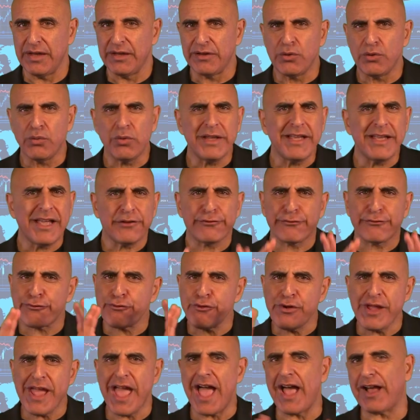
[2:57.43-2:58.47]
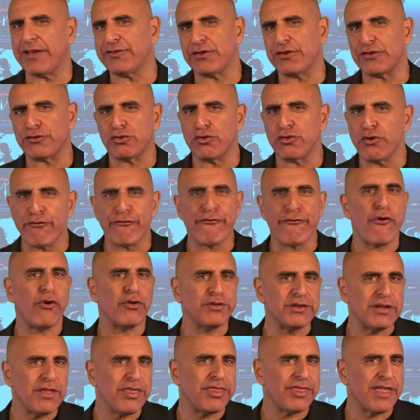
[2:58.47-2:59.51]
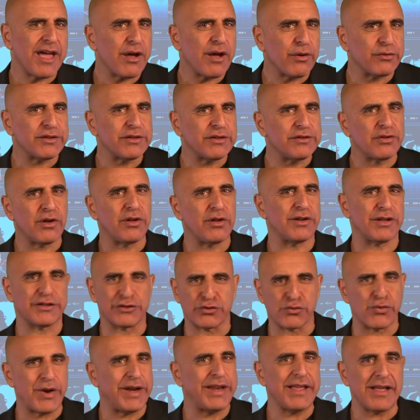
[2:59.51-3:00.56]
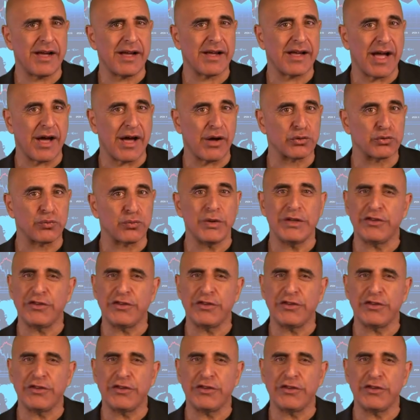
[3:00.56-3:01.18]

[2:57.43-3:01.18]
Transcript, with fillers: You will get free access to a $14,000 trading account